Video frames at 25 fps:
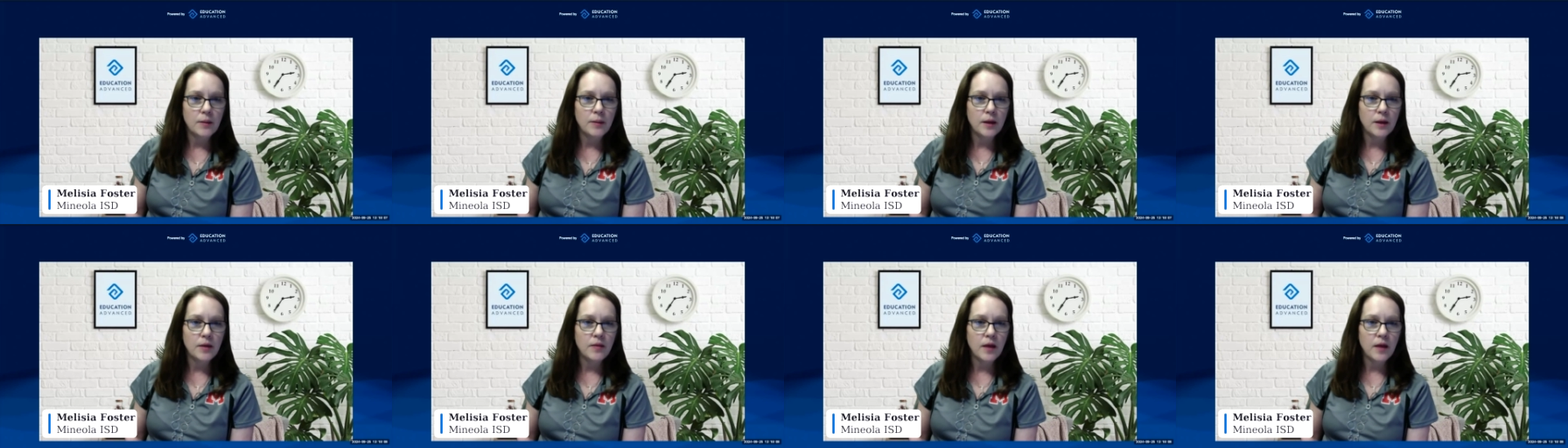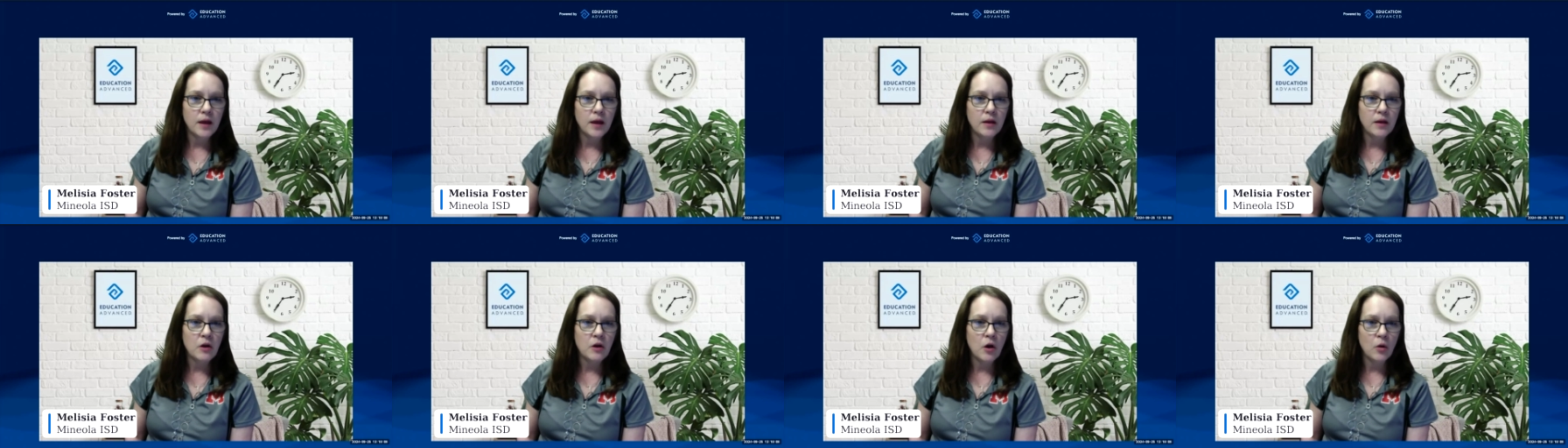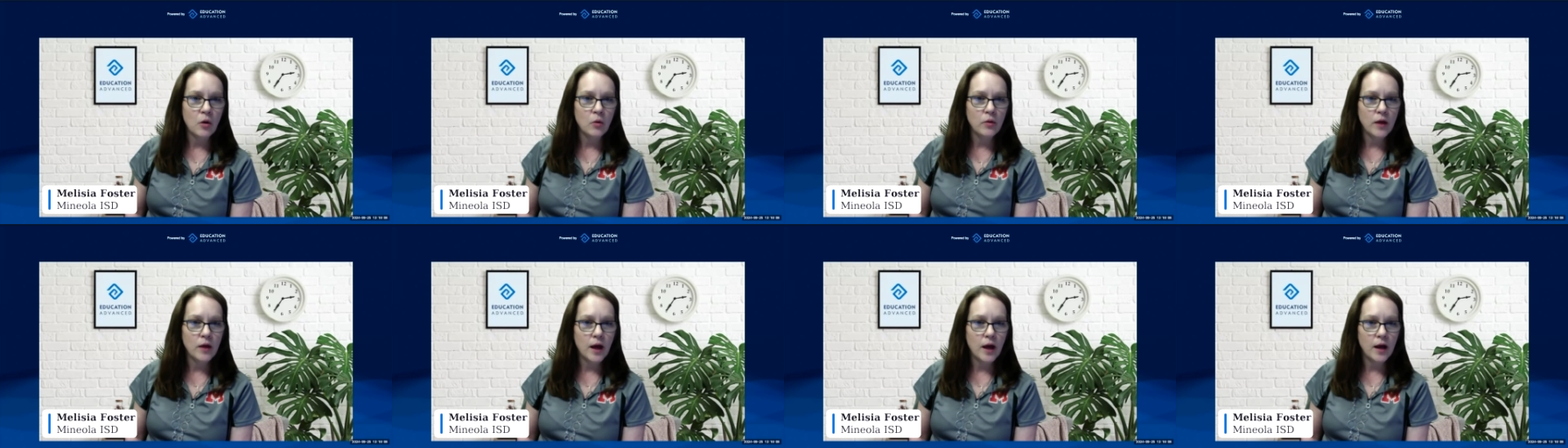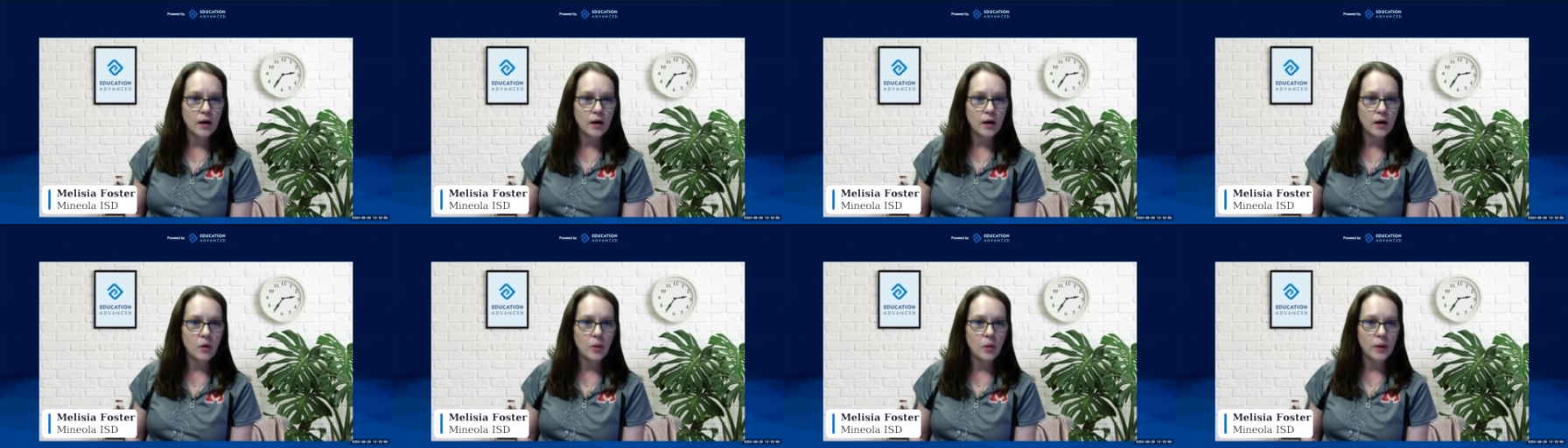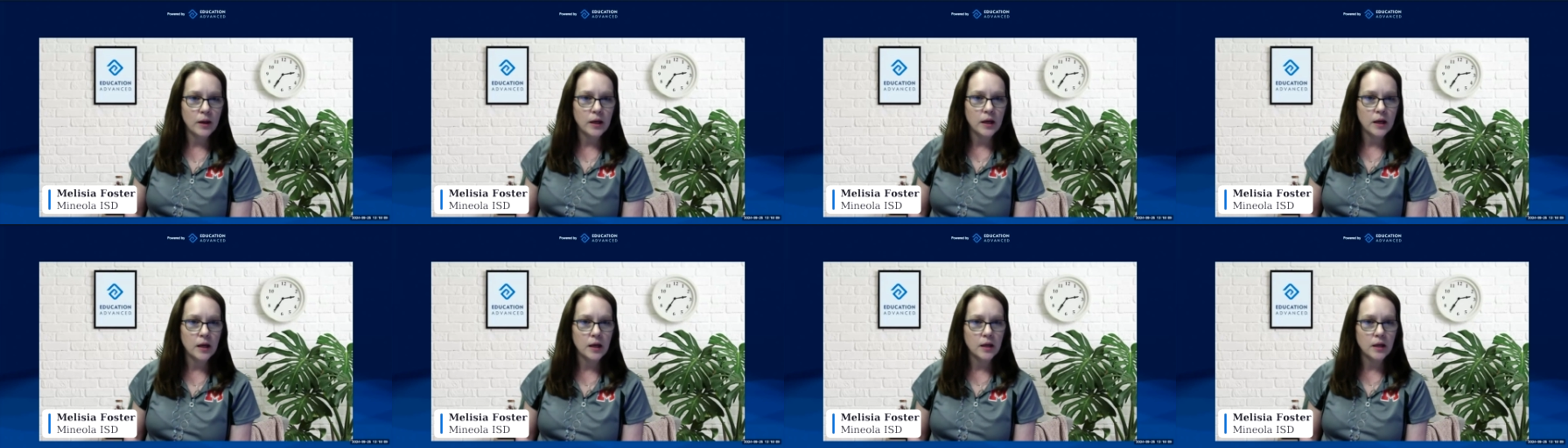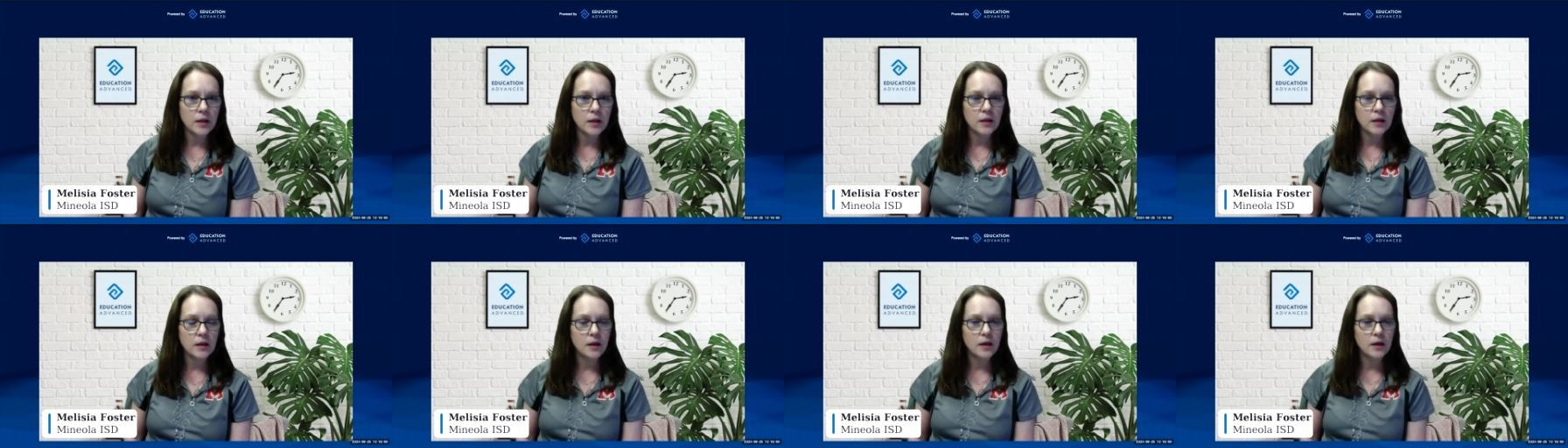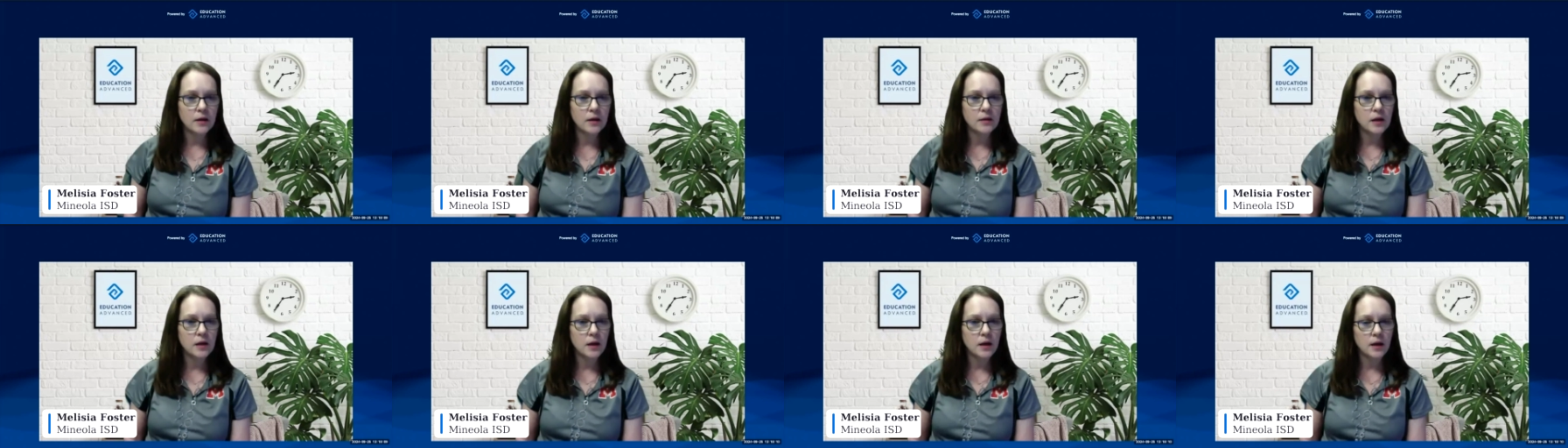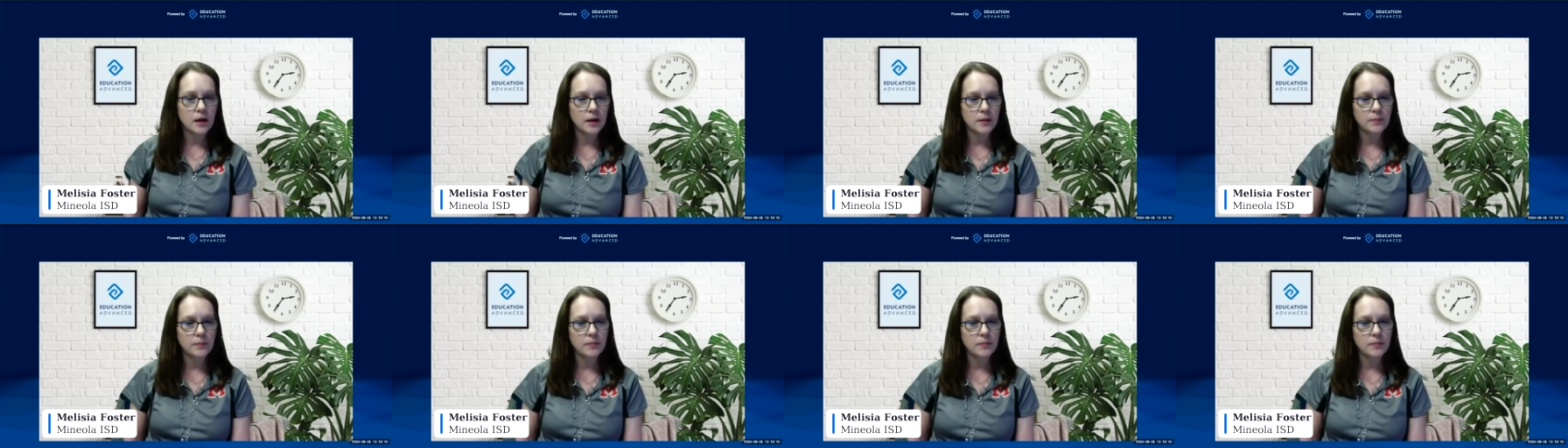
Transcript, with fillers: and they know that going in that um,